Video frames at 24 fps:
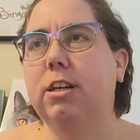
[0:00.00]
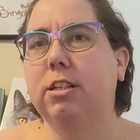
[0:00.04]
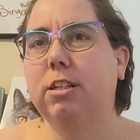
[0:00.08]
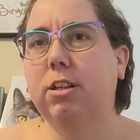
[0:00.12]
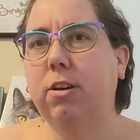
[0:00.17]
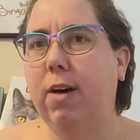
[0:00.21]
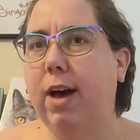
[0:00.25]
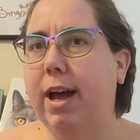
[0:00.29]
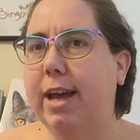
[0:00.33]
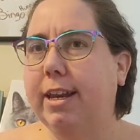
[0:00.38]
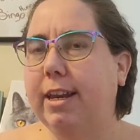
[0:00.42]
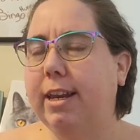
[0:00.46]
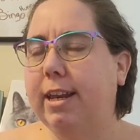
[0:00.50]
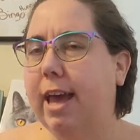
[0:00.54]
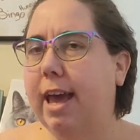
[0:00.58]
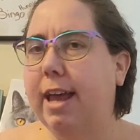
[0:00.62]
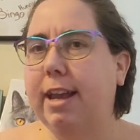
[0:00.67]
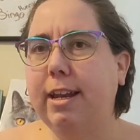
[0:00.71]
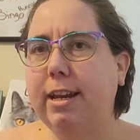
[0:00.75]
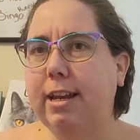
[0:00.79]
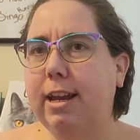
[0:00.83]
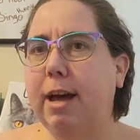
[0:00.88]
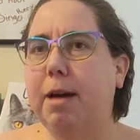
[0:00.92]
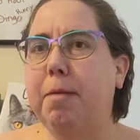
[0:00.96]
So I
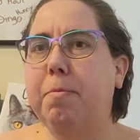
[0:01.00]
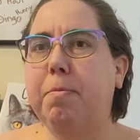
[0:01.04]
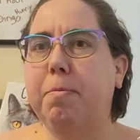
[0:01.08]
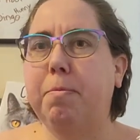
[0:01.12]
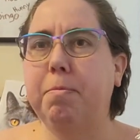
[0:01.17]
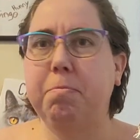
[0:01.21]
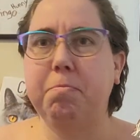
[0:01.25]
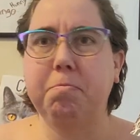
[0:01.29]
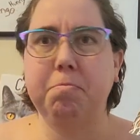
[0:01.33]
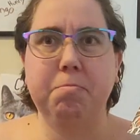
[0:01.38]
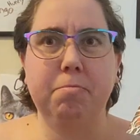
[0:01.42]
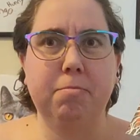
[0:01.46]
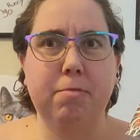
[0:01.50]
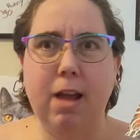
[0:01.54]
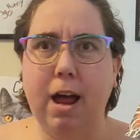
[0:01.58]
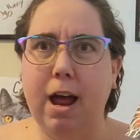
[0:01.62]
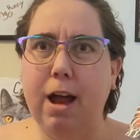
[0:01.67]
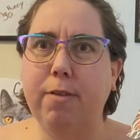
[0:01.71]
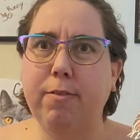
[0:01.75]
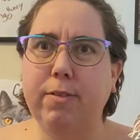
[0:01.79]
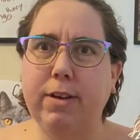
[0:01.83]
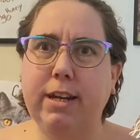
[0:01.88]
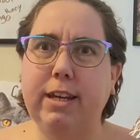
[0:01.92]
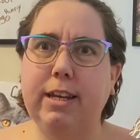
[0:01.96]
ended up
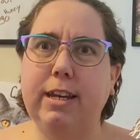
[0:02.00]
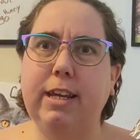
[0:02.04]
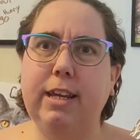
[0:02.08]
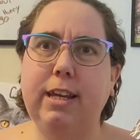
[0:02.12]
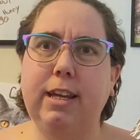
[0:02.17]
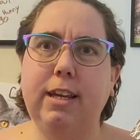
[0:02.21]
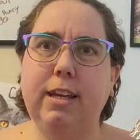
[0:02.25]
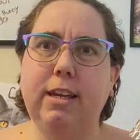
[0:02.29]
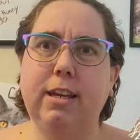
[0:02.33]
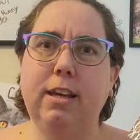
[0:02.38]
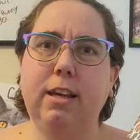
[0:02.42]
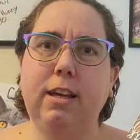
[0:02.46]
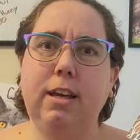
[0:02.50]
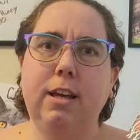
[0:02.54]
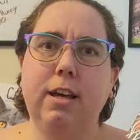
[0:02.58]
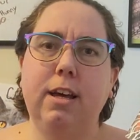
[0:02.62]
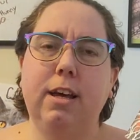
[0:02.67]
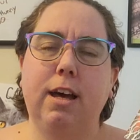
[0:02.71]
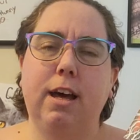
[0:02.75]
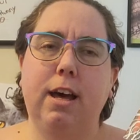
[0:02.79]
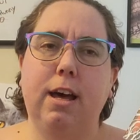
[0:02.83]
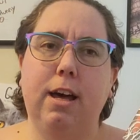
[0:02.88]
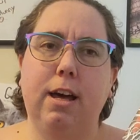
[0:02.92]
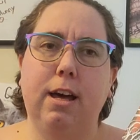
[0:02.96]
not reading
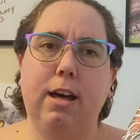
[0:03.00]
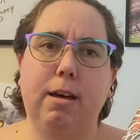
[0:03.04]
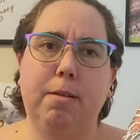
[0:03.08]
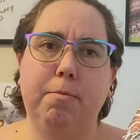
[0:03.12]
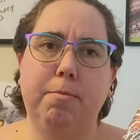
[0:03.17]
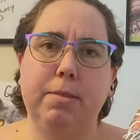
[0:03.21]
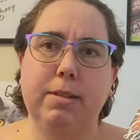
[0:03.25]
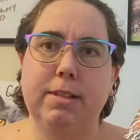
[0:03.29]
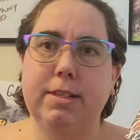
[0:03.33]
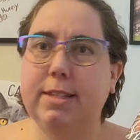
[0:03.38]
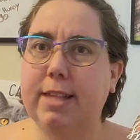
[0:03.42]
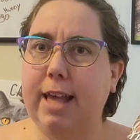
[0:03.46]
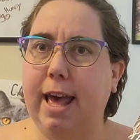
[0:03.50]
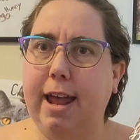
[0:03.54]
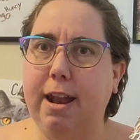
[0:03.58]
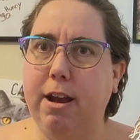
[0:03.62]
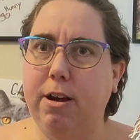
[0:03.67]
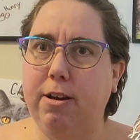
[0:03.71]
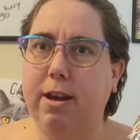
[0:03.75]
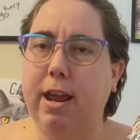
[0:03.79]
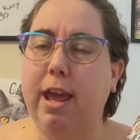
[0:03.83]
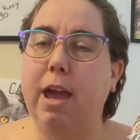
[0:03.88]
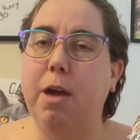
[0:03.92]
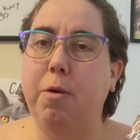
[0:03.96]
um,
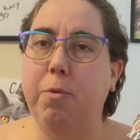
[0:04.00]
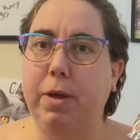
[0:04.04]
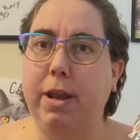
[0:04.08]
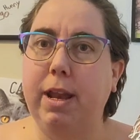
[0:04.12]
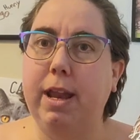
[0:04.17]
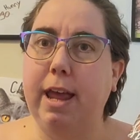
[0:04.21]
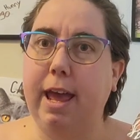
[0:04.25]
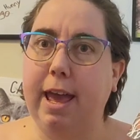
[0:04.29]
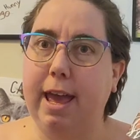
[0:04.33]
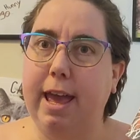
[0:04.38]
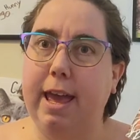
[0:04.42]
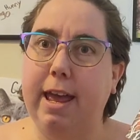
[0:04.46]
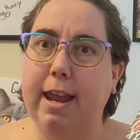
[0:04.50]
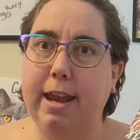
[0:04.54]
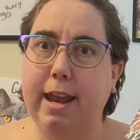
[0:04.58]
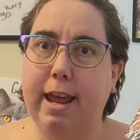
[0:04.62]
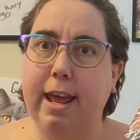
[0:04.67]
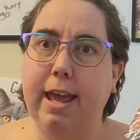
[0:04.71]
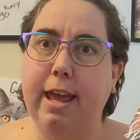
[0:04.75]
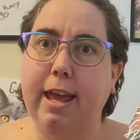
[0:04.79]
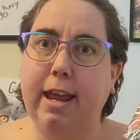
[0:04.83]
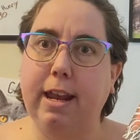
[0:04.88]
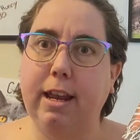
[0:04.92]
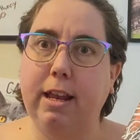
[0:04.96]
Saturday. I went ahead
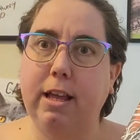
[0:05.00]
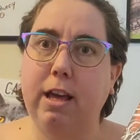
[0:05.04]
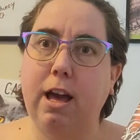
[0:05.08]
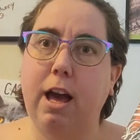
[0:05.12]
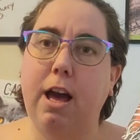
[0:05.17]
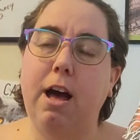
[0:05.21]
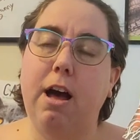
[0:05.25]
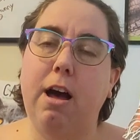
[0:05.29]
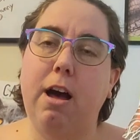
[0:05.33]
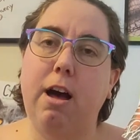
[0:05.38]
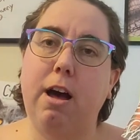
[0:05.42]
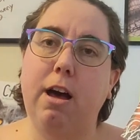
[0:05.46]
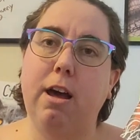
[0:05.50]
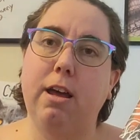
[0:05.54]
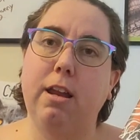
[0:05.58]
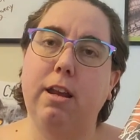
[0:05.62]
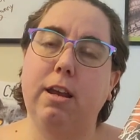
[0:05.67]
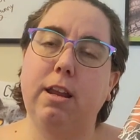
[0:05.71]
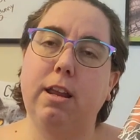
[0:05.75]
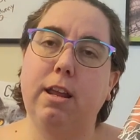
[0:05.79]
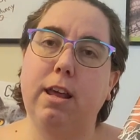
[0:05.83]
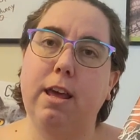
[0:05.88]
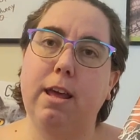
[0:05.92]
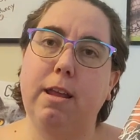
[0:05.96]
and got
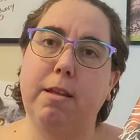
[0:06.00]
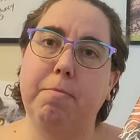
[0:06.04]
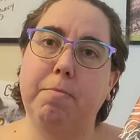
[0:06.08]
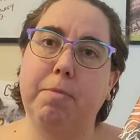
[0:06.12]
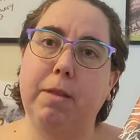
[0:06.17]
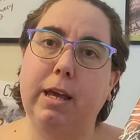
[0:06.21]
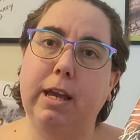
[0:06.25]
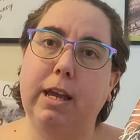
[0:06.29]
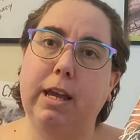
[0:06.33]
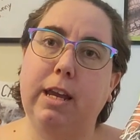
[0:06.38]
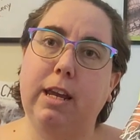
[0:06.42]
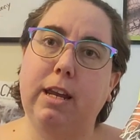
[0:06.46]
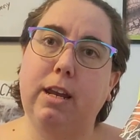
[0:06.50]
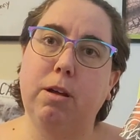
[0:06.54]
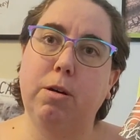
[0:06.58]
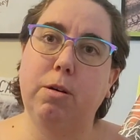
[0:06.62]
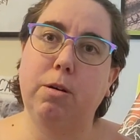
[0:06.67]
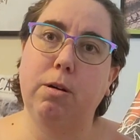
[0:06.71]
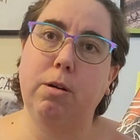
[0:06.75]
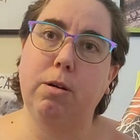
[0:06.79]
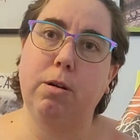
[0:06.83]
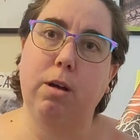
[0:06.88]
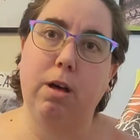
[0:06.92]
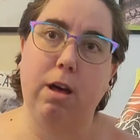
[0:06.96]
on and played
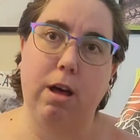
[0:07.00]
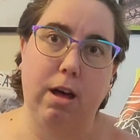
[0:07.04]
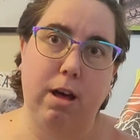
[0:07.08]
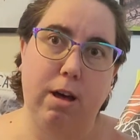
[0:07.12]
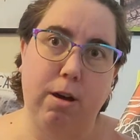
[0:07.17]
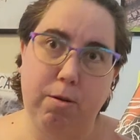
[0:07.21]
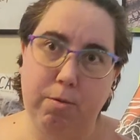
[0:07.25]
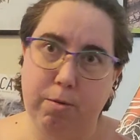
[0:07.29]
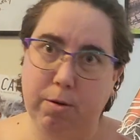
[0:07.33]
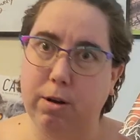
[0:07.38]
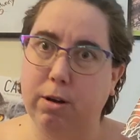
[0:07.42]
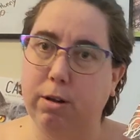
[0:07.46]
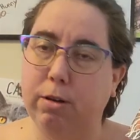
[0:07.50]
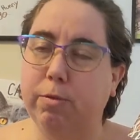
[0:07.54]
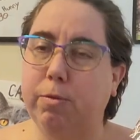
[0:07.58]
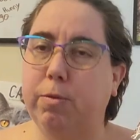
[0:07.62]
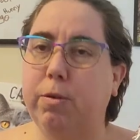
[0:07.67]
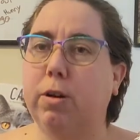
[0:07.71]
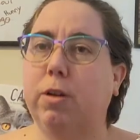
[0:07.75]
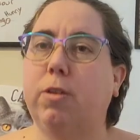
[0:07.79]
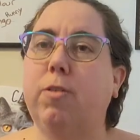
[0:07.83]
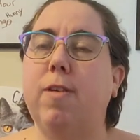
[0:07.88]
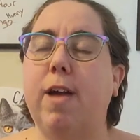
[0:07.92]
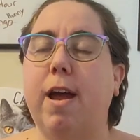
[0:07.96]
uh, World of
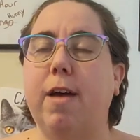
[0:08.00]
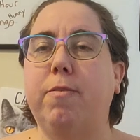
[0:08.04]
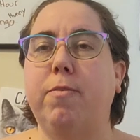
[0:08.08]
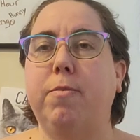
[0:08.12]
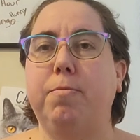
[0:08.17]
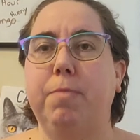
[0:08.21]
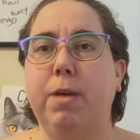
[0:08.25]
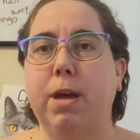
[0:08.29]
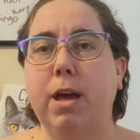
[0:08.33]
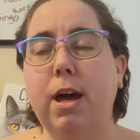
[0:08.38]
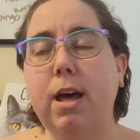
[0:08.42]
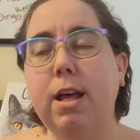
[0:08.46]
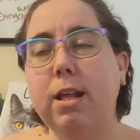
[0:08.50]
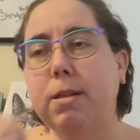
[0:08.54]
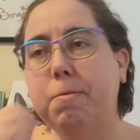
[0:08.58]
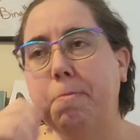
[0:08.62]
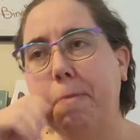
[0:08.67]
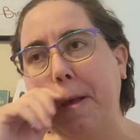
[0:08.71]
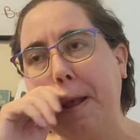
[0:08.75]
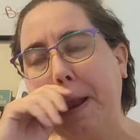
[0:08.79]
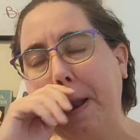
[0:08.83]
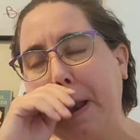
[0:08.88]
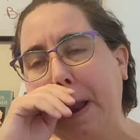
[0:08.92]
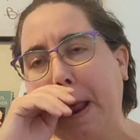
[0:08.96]
Warcraft with my
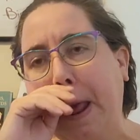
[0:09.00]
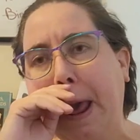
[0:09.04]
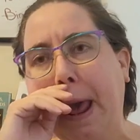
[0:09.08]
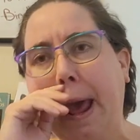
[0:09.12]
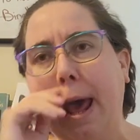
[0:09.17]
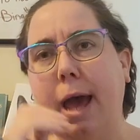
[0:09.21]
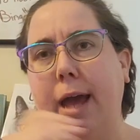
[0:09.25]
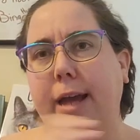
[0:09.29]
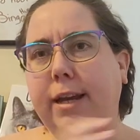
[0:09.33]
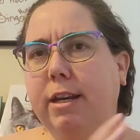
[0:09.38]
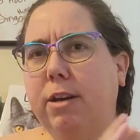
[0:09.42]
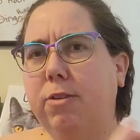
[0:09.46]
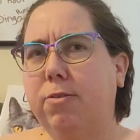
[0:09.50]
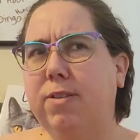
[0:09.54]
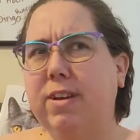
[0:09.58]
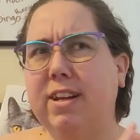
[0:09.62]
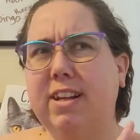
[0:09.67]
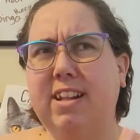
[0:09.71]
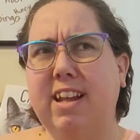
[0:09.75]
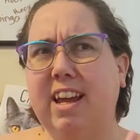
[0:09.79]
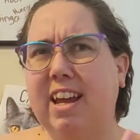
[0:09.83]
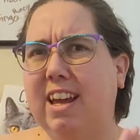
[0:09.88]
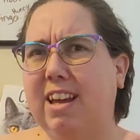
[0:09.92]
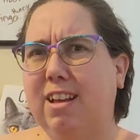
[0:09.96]
husband. I did
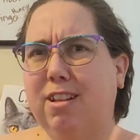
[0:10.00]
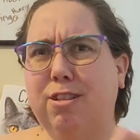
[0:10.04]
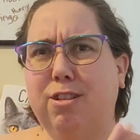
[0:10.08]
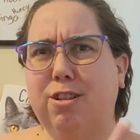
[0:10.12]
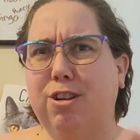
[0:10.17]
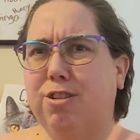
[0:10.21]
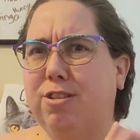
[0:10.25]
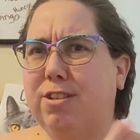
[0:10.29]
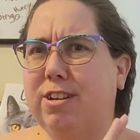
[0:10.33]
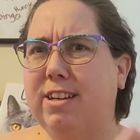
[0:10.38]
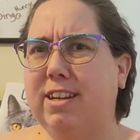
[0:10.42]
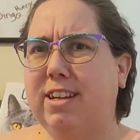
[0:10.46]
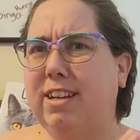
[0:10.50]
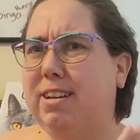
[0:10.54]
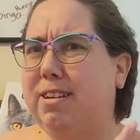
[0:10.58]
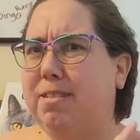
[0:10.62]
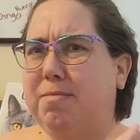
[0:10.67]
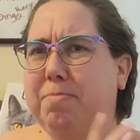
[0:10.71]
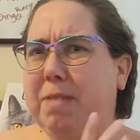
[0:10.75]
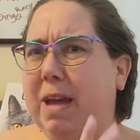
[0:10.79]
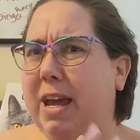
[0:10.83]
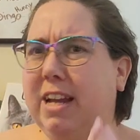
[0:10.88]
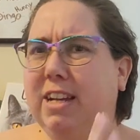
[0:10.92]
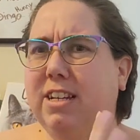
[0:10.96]
read like
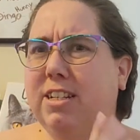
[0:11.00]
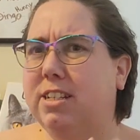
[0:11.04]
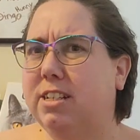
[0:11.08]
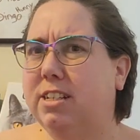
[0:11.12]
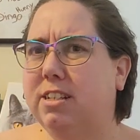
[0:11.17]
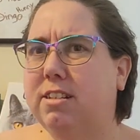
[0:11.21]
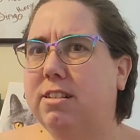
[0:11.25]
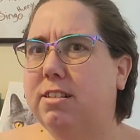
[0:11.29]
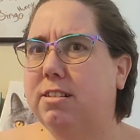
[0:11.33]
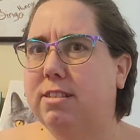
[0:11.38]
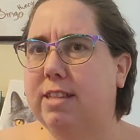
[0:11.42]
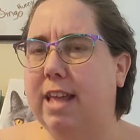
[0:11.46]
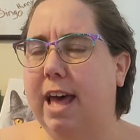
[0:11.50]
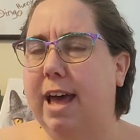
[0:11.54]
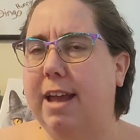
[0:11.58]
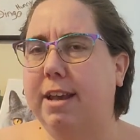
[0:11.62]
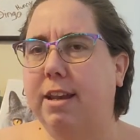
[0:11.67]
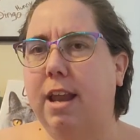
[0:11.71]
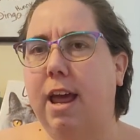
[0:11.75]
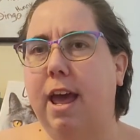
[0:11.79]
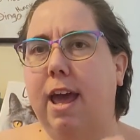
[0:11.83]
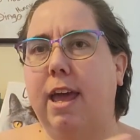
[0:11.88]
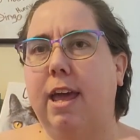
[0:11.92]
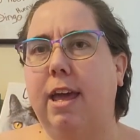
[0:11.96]
30 pages
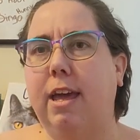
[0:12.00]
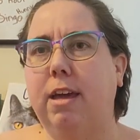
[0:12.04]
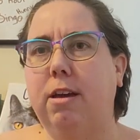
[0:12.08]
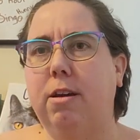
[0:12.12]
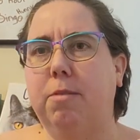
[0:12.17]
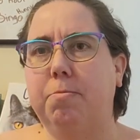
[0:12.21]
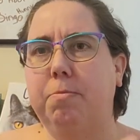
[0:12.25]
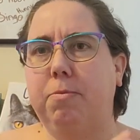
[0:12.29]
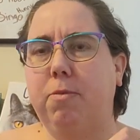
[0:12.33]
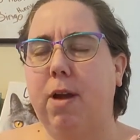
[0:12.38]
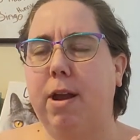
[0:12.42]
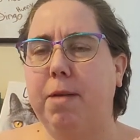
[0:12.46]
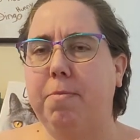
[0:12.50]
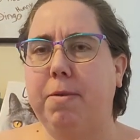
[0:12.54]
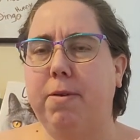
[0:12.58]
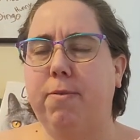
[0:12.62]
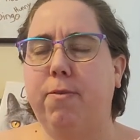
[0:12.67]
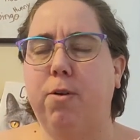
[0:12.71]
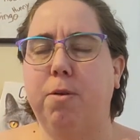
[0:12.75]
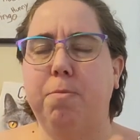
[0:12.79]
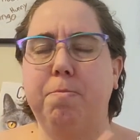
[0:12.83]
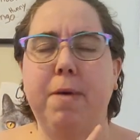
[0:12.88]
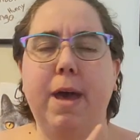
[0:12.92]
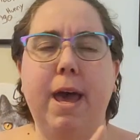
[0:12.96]
that night right
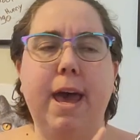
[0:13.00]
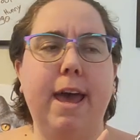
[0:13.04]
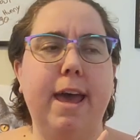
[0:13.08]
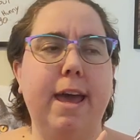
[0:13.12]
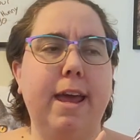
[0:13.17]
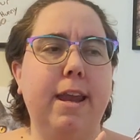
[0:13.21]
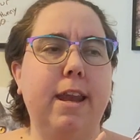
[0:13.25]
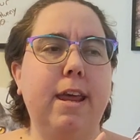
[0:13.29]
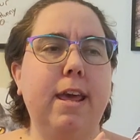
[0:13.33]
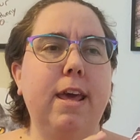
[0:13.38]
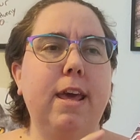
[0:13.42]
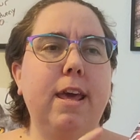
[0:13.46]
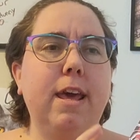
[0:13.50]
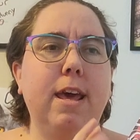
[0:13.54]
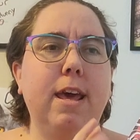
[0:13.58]
before bed.